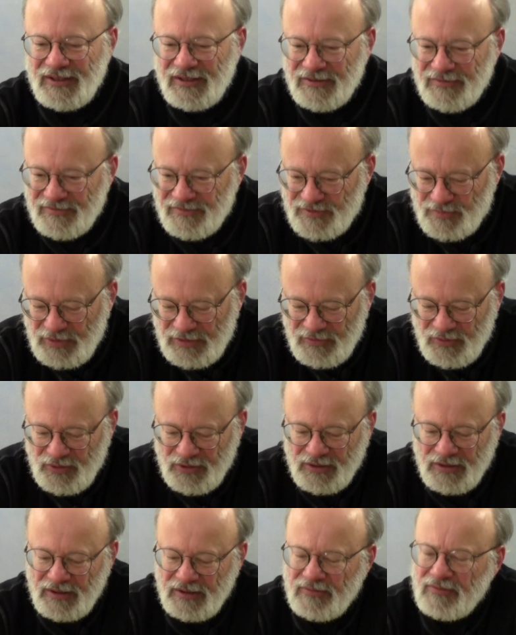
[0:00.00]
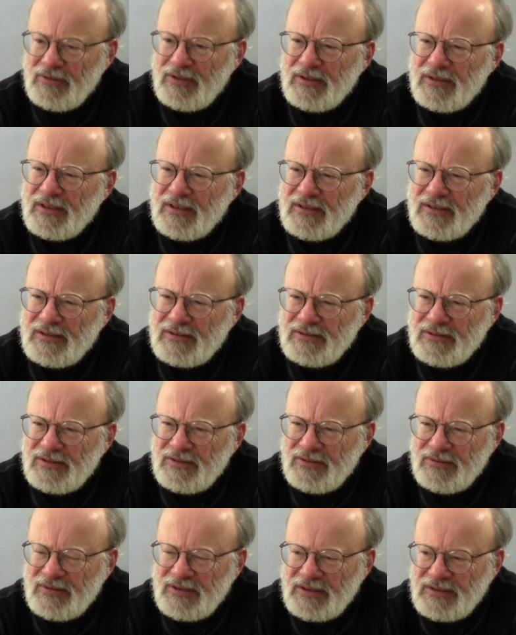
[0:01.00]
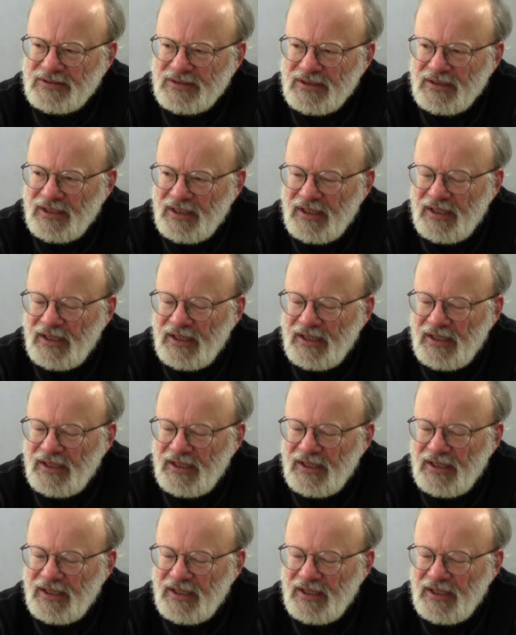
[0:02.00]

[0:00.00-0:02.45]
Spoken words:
a Supreme Court had ever looked at this situation.